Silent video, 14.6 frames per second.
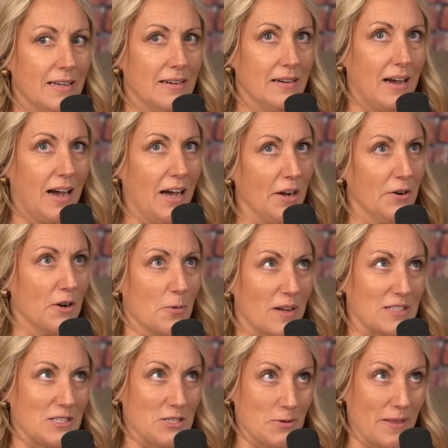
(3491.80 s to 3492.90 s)
hmm. I don't know
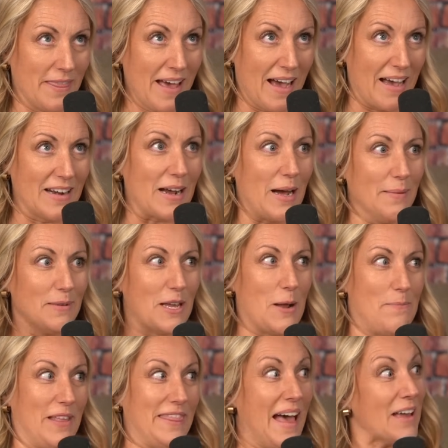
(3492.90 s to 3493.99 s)
what to do with that. I'm going to
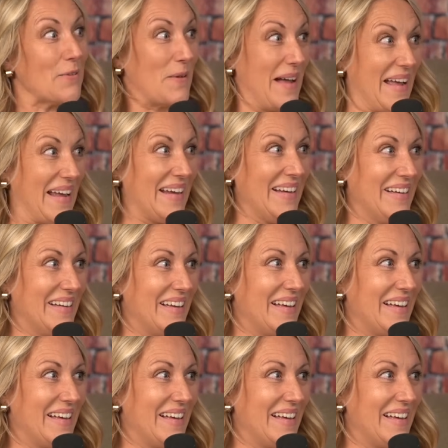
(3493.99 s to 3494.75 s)
put that away.